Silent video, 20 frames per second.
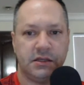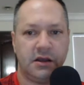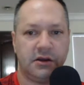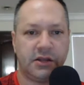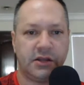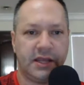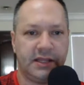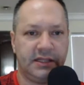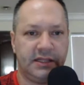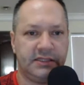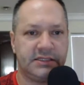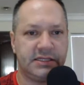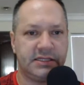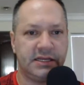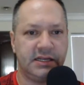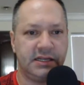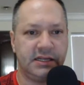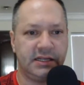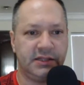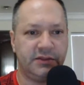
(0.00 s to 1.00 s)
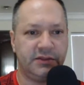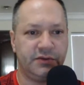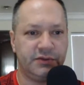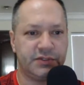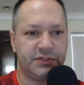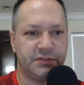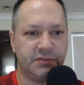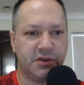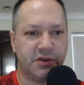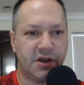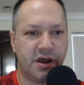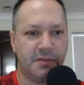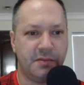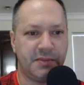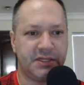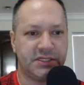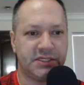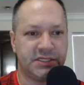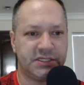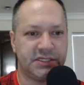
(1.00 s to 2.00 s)
Okay, let's get through some
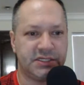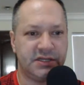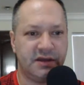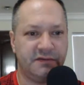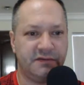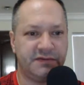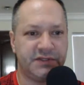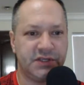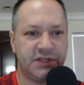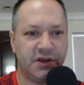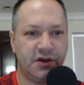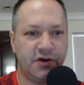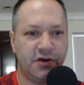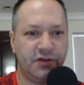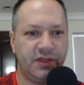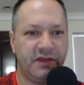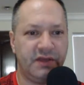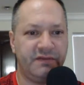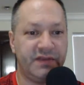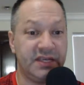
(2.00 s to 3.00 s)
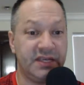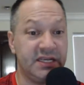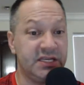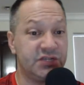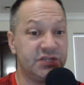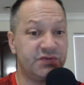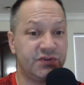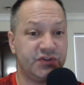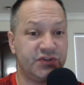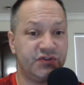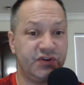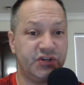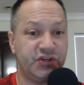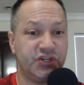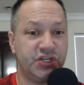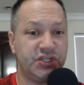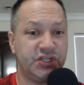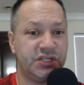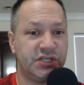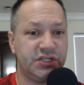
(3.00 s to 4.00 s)
comments and stuff. So they've eased
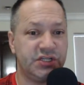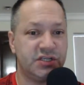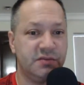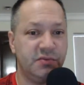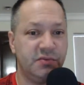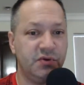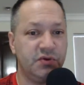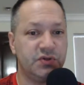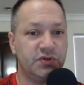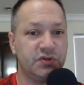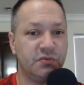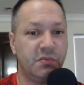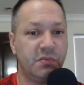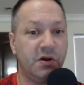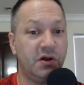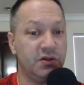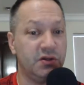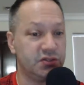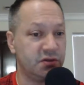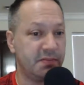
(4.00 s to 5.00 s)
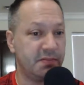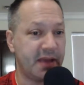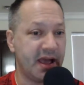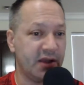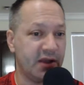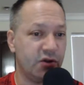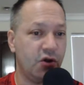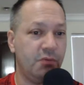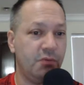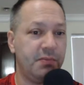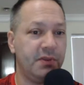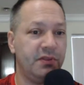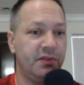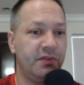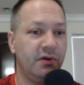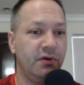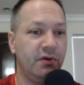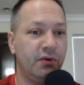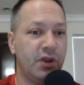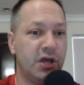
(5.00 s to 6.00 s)
restrictions in Cebu, so malls are back open,
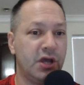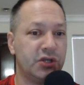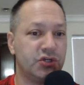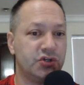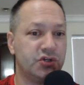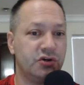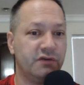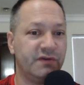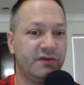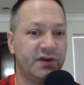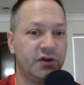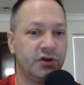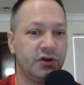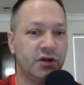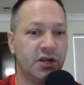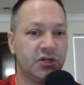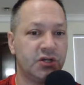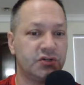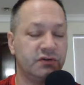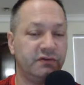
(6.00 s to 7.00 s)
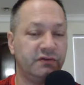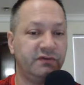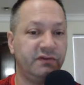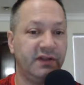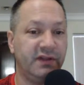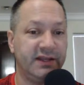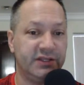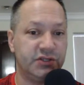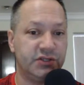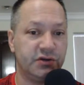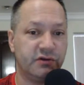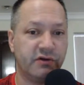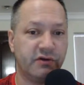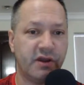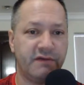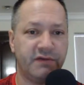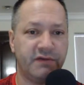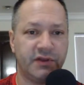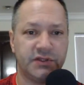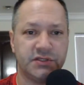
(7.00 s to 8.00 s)
though not sure if international flights are
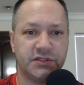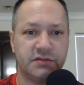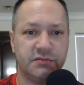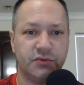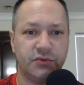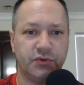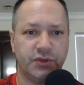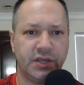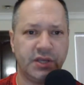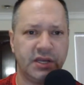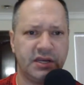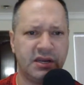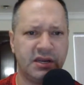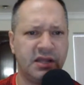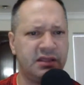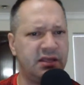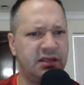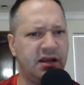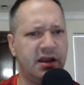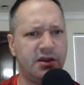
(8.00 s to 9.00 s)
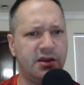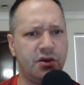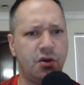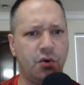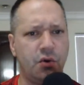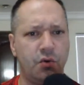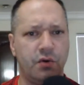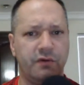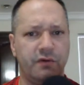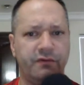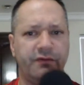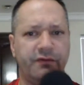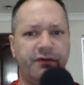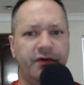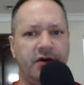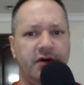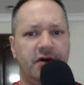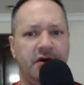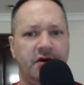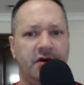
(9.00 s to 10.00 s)
arriving in Cebu yet. Not that I know of.
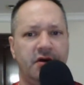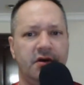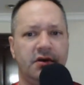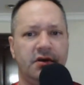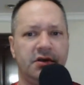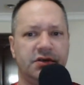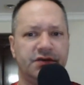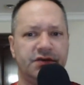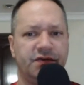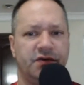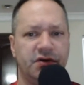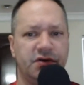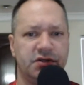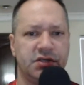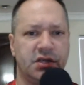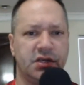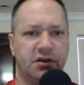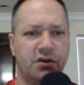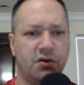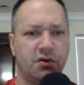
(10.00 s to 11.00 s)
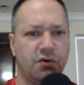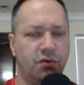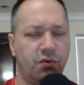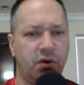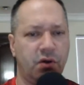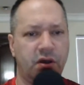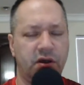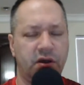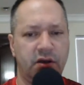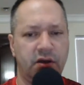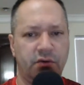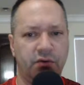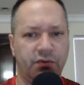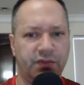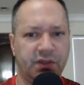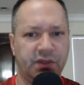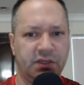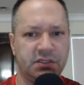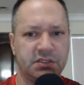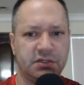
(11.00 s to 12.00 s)
As far as I know, I
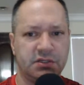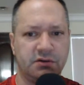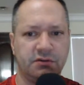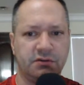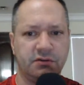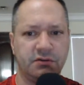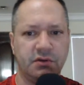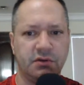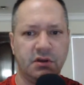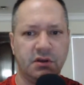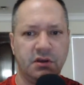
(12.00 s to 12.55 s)
don't think so.